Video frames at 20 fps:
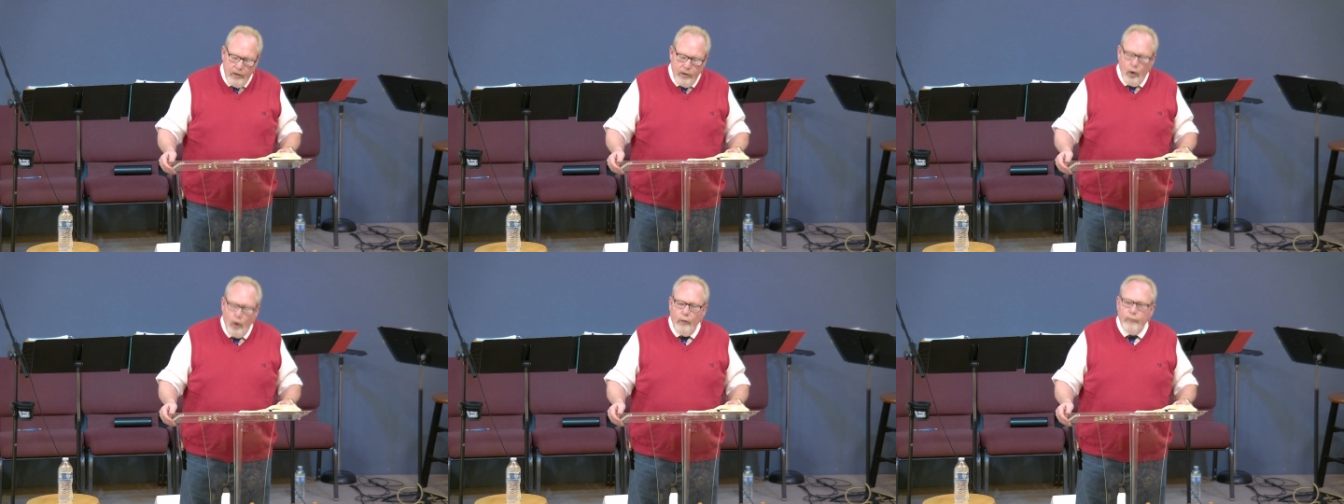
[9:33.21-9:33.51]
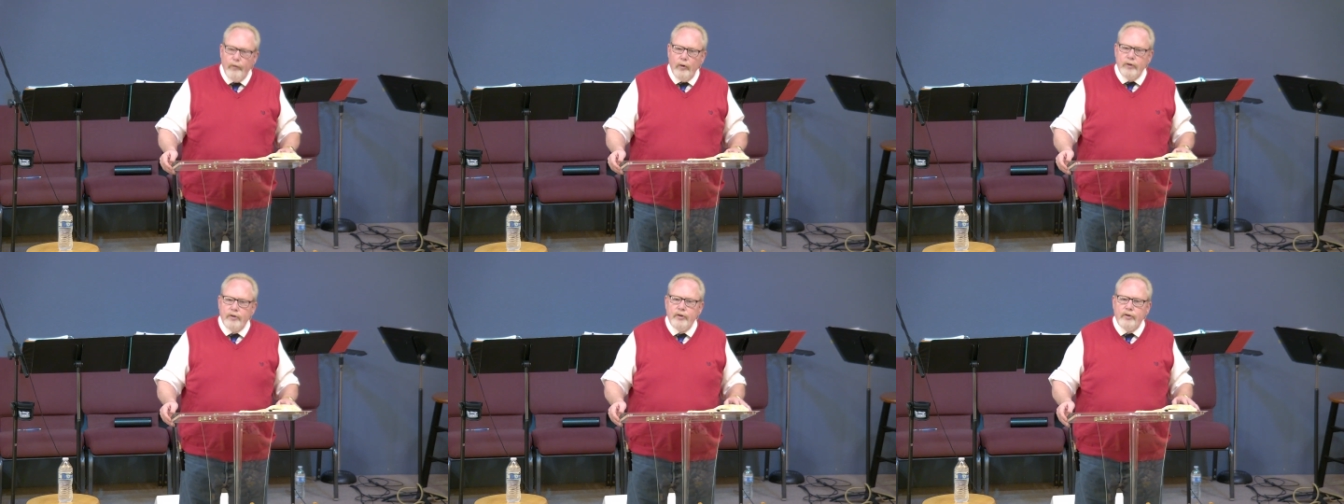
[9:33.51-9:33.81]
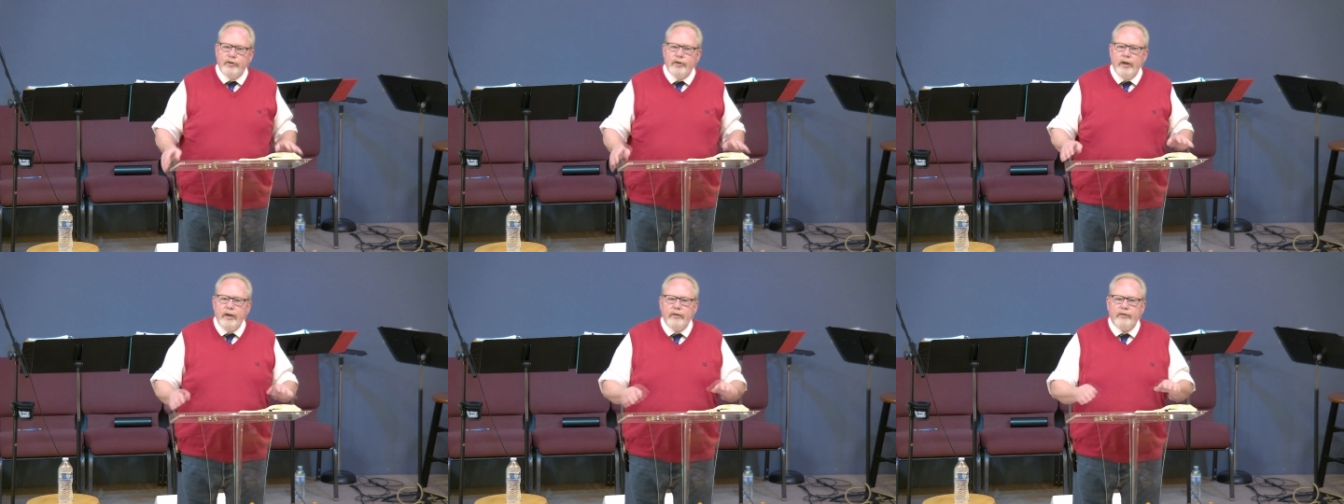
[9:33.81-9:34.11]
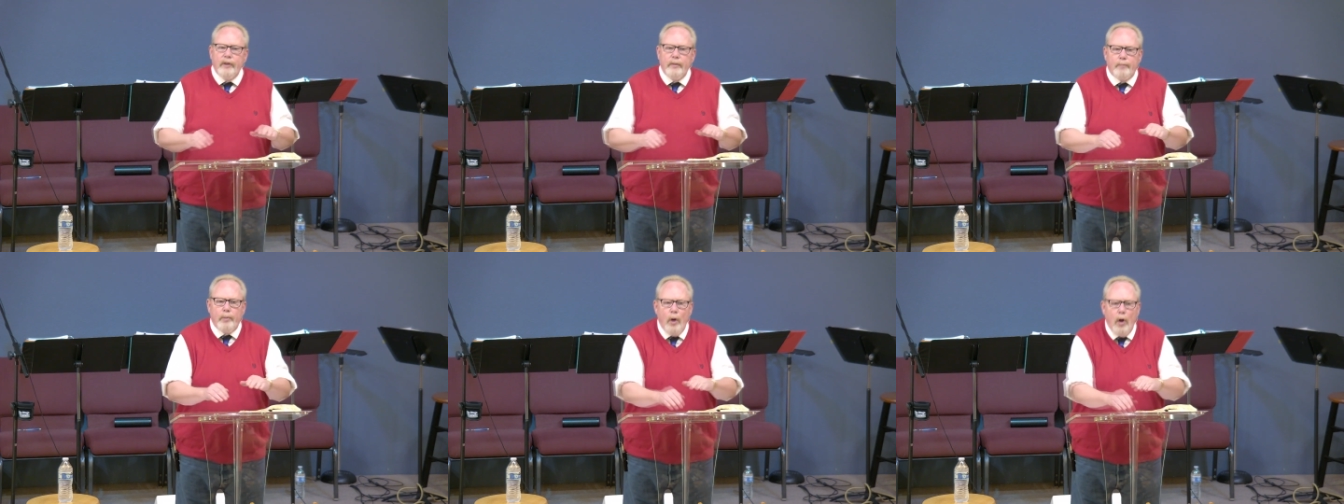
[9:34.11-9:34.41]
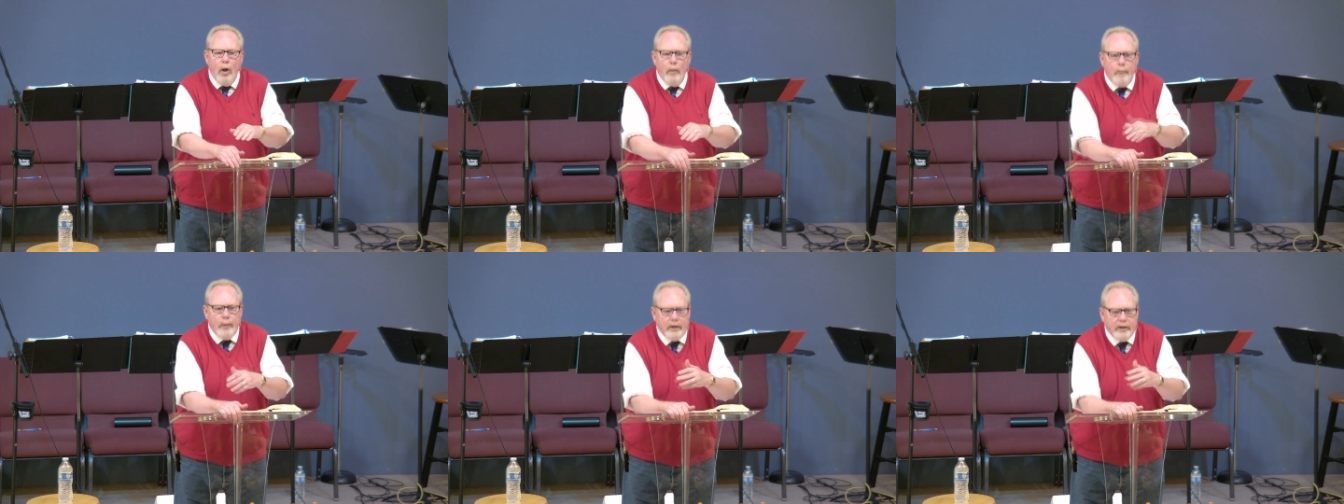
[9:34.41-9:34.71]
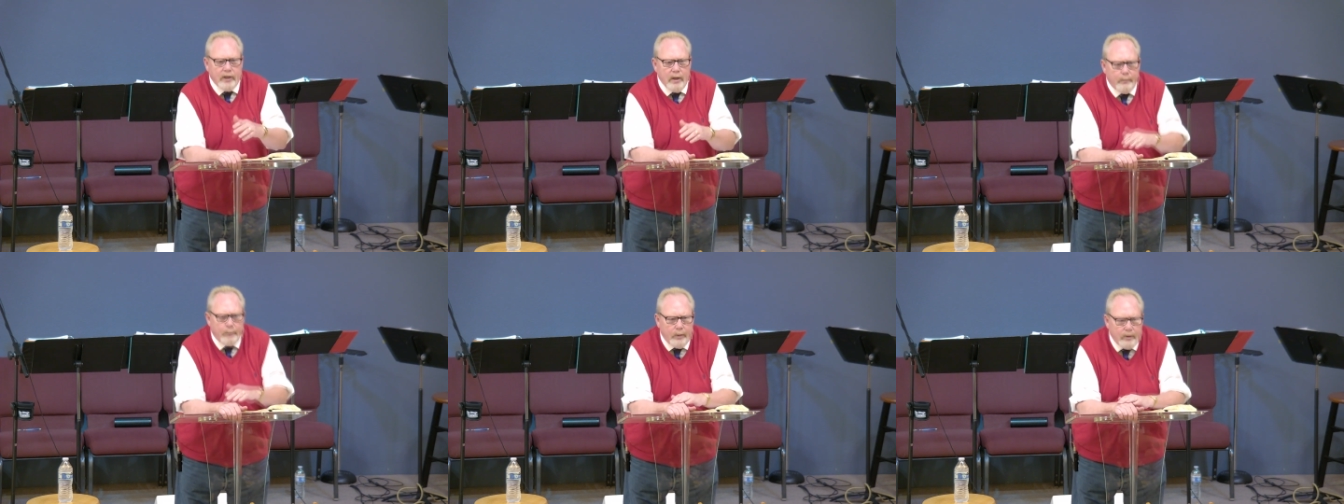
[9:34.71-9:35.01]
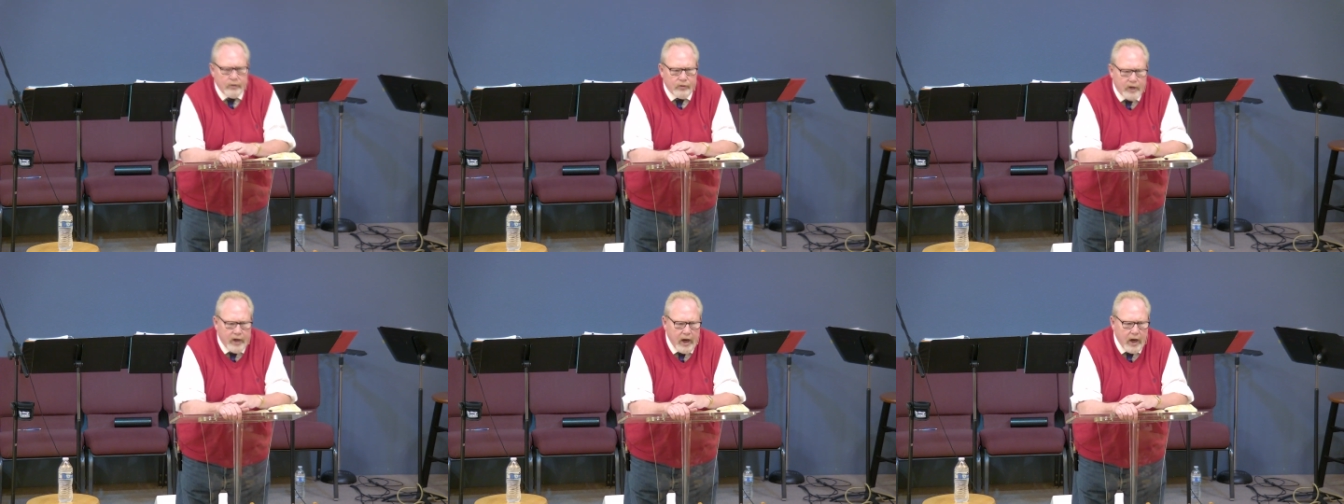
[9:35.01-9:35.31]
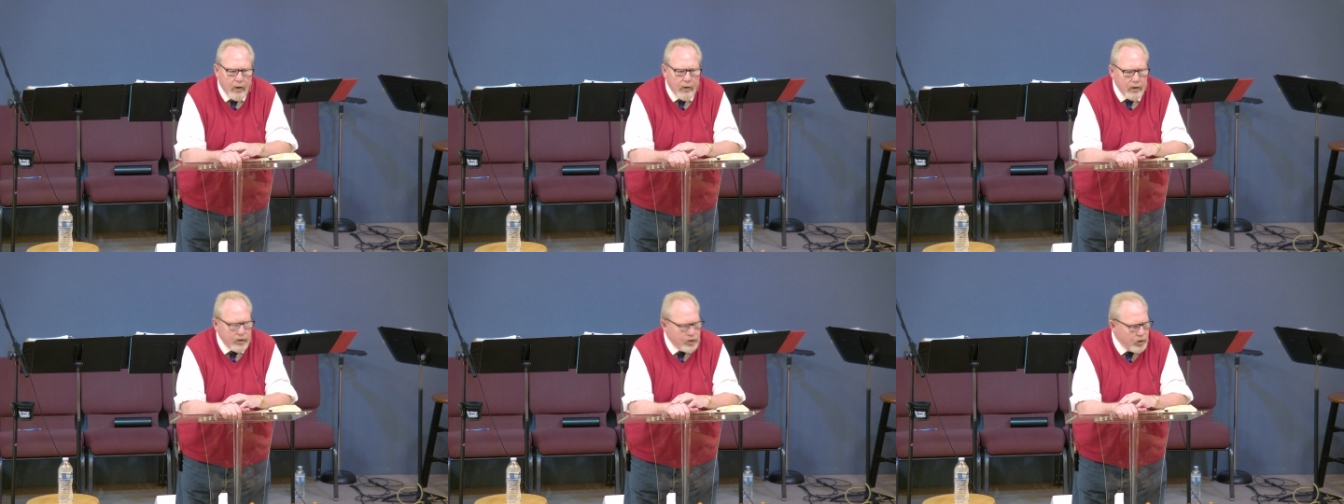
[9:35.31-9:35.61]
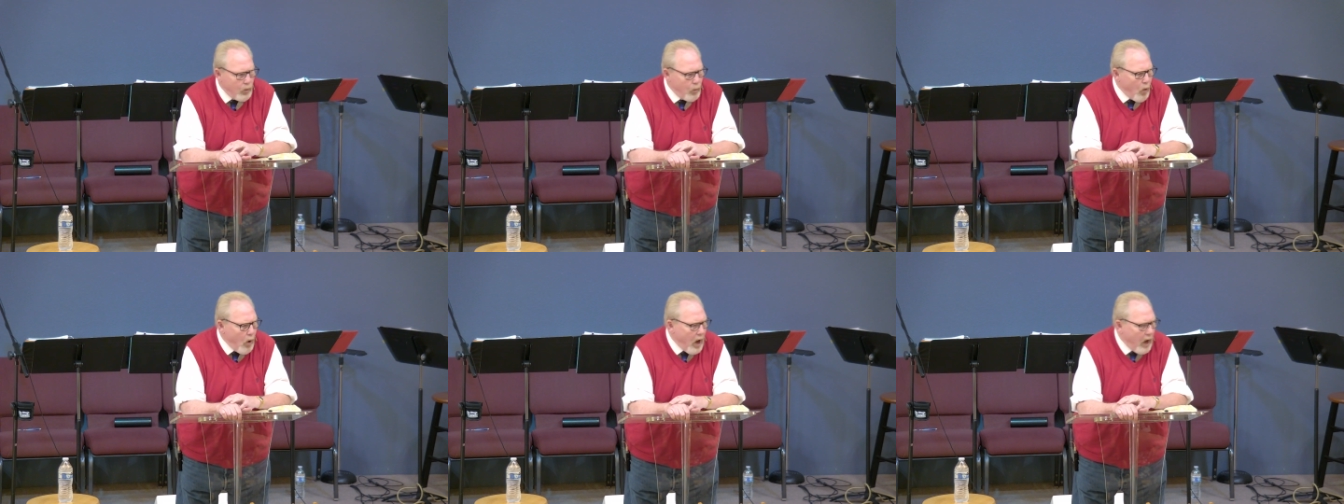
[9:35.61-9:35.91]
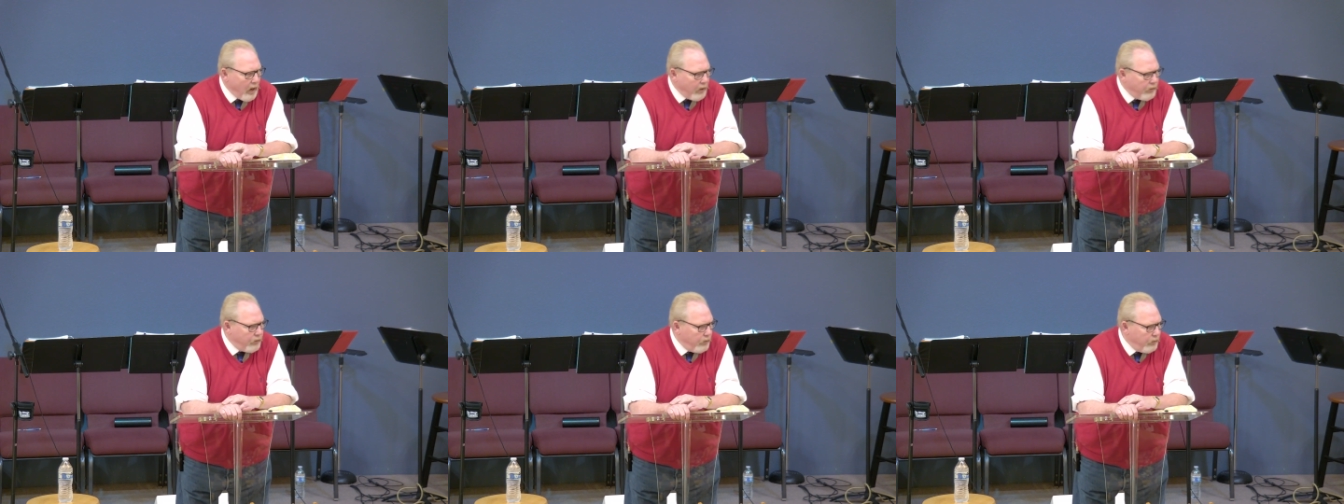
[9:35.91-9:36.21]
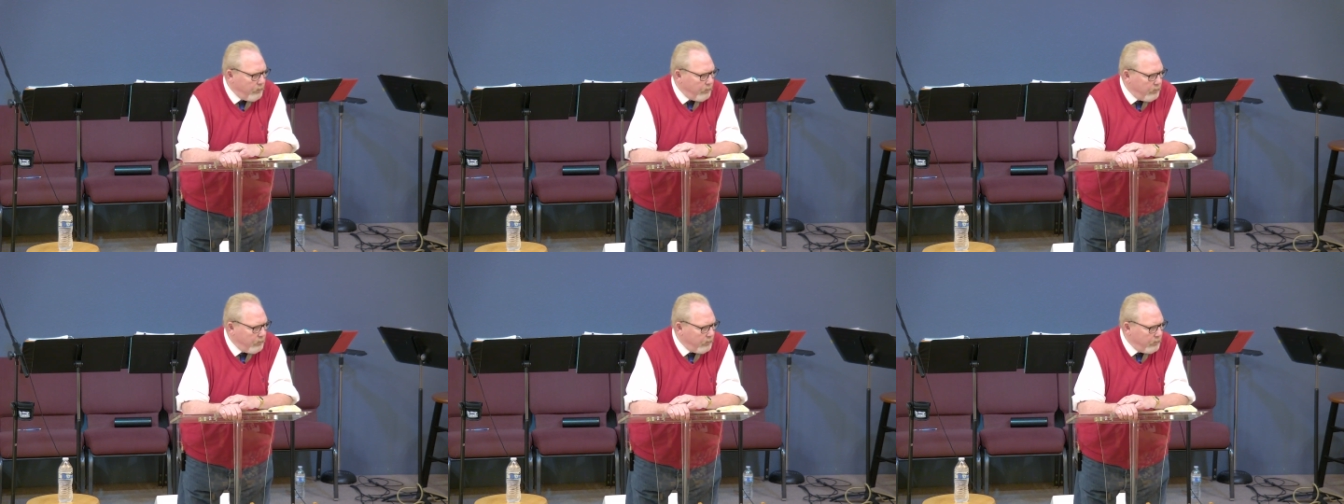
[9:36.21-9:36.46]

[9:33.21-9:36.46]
The old version says that Paul picked up his carriage and walked.